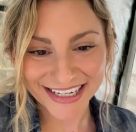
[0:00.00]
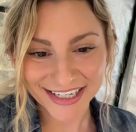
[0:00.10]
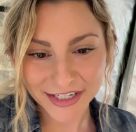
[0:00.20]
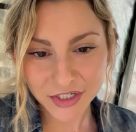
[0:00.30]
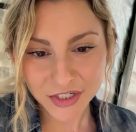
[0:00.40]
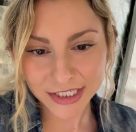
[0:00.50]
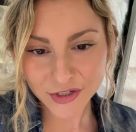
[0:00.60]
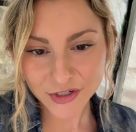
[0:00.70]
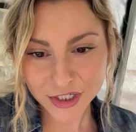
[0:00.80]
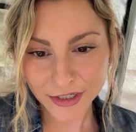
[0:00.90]
She said
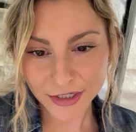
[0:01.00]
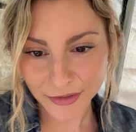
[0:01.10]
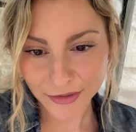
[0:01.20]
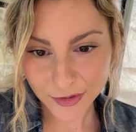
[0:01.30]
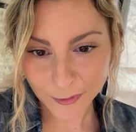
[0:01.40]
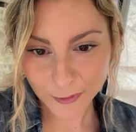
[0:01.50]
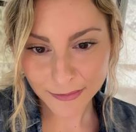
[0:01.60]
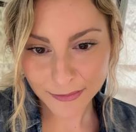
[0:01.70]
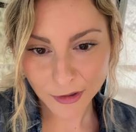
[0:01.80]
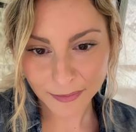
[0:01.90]
she knows way
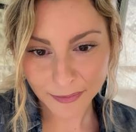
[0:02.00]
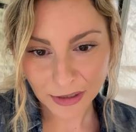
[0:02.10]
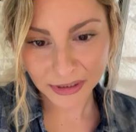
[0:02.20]
more about